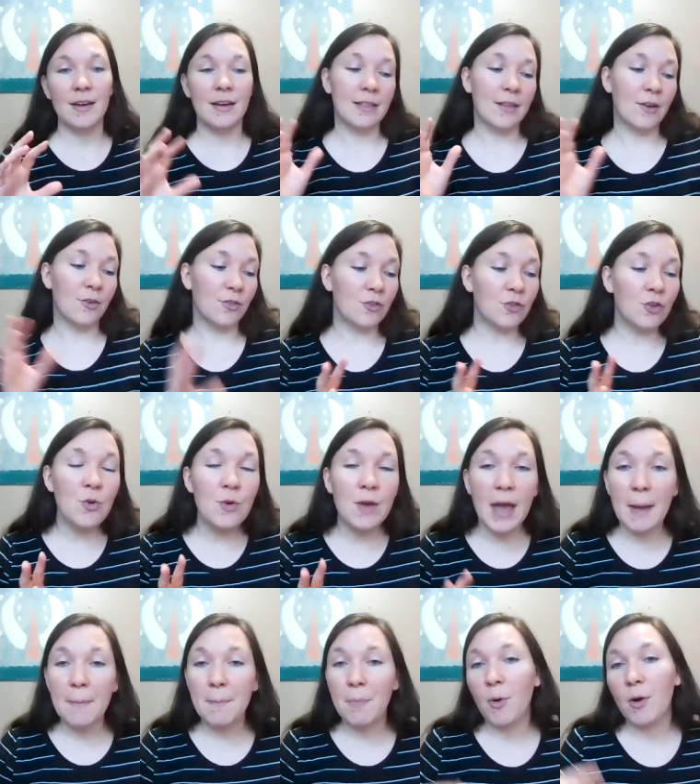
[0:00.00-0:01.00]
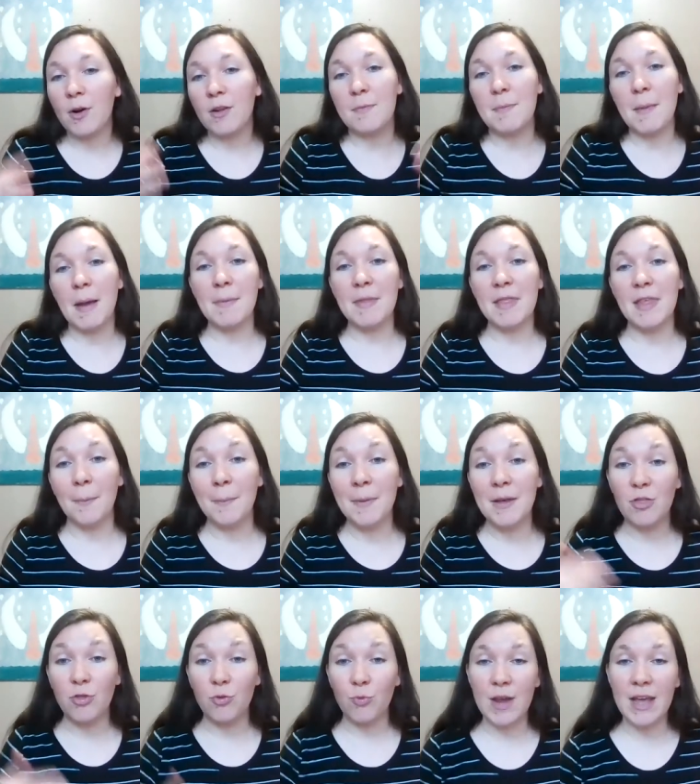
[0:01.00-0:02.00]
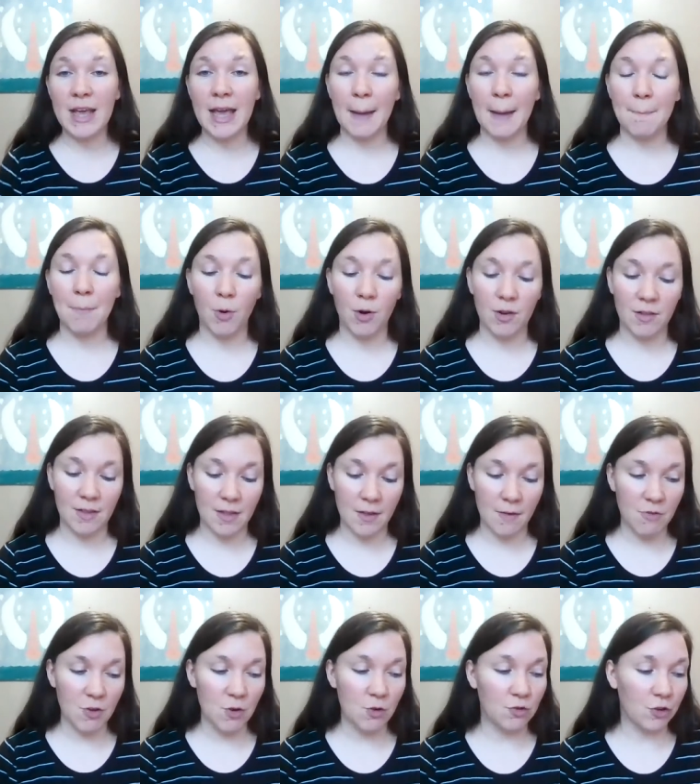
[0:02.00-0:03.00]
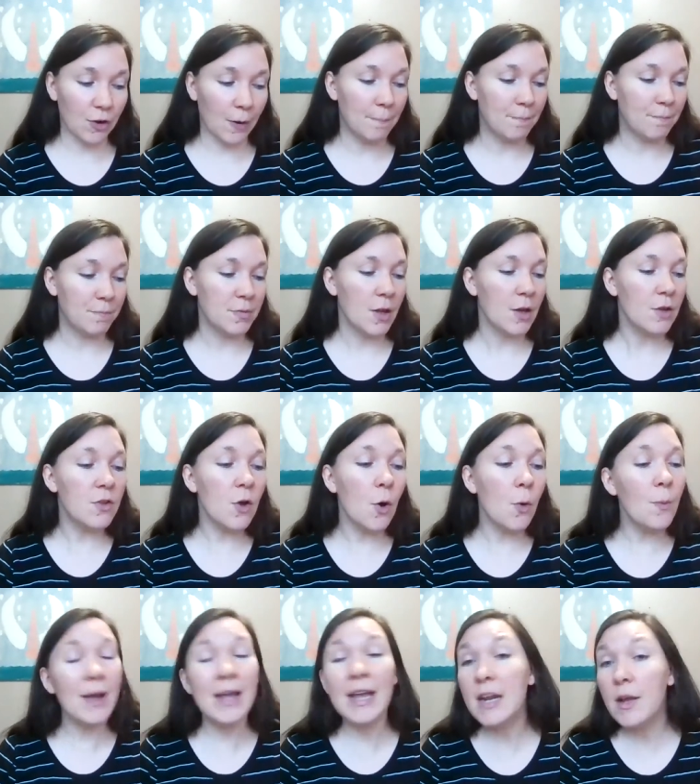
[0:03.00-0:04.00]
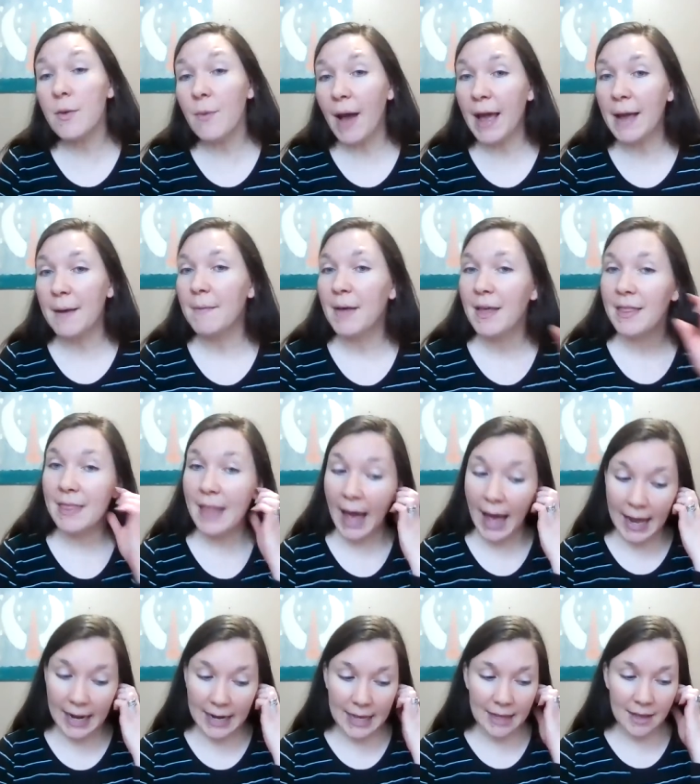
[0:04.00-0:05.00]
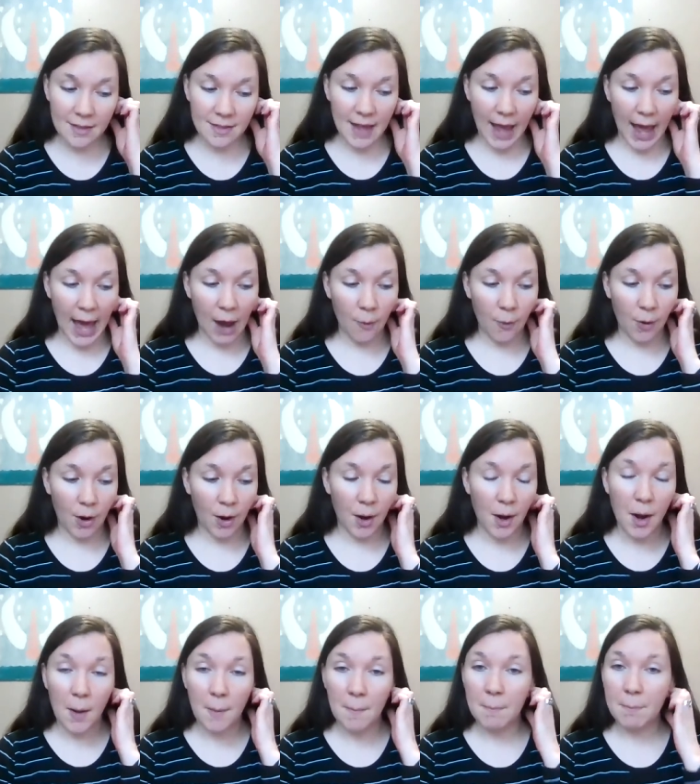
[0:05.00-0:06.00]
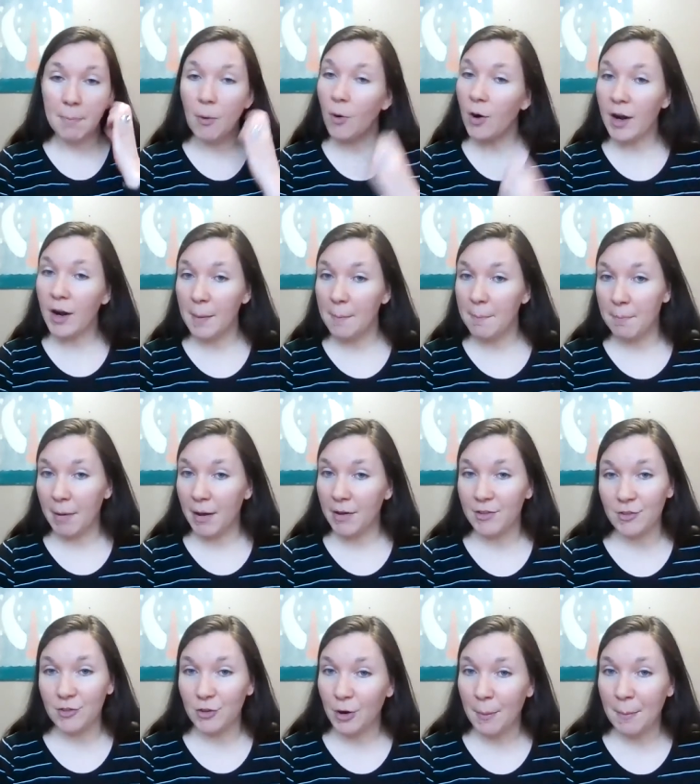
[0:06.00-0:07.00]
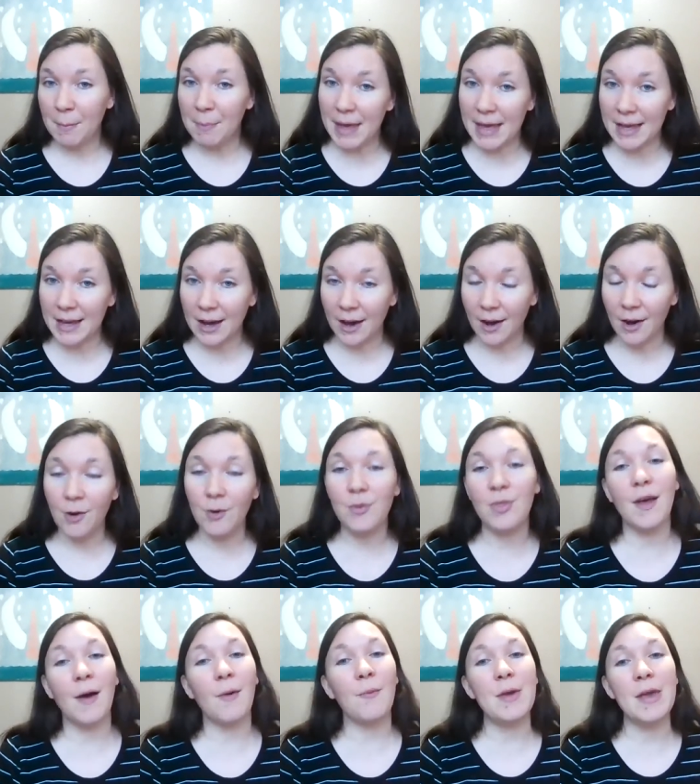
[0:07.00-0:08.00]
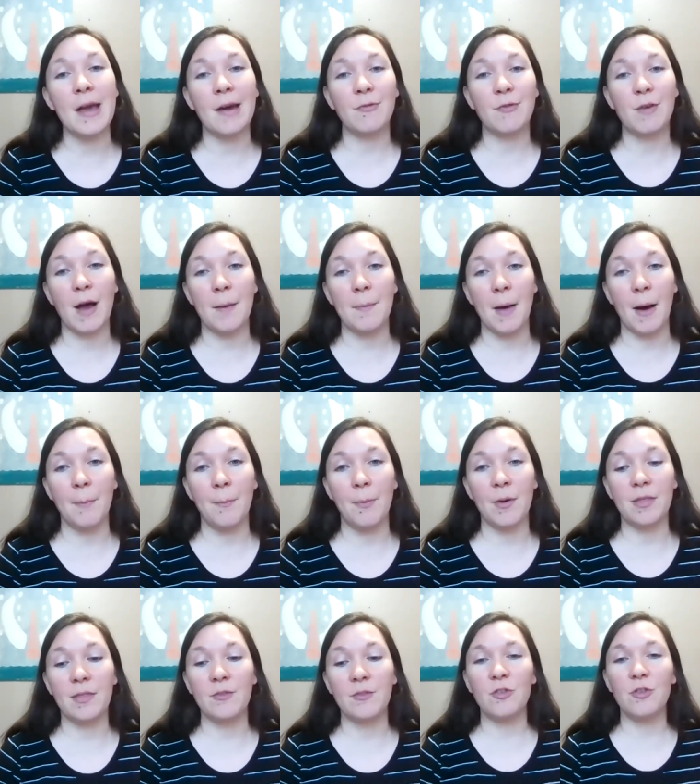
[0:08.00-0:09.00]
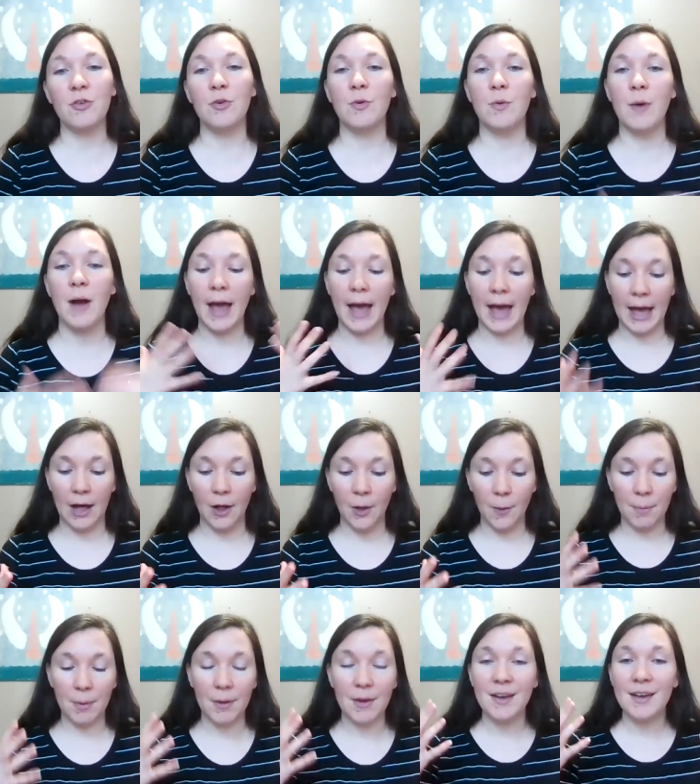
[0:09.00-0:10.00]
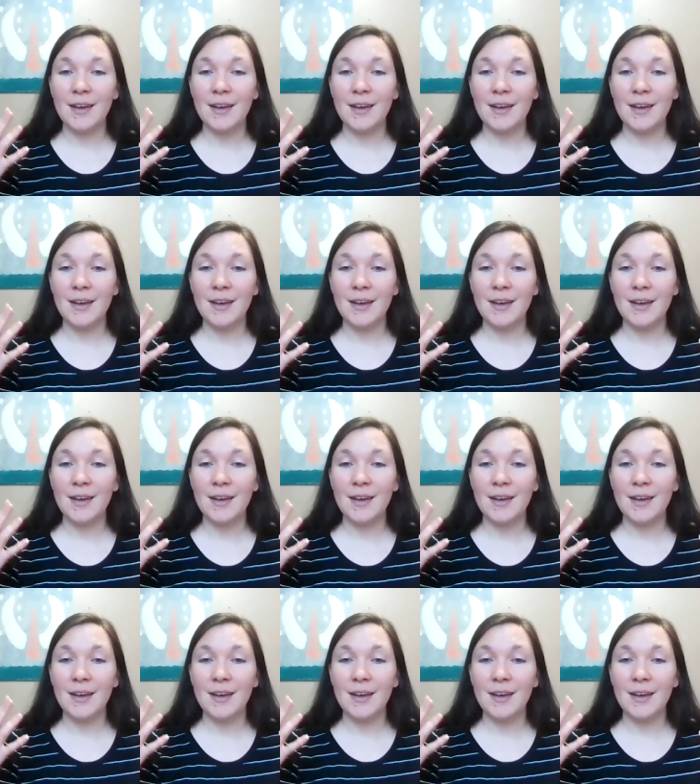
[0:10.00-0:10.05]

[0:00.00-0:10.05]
there's two game boards. Maybe there'll be three game boards in the future. So anyway, that is our boredom buster bingo that we have come up with to help